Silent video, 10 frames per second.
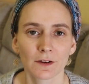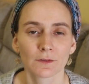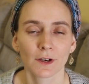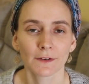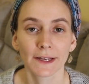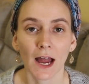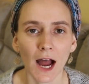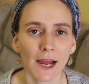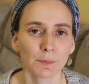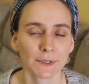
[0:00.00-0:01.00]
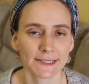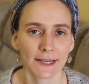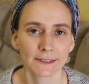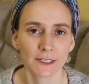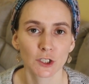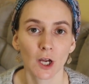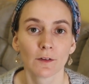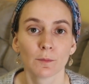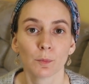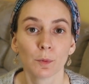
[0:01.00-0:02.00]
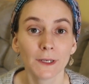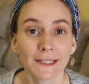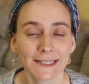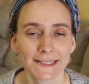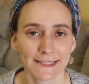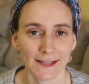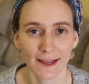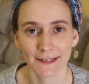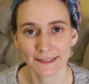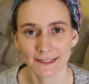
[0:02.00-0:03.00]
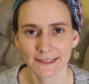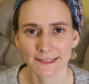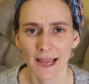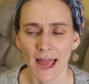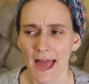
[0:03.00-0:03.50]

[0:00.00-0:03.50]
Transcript: a very high percentage of brilliant scientists,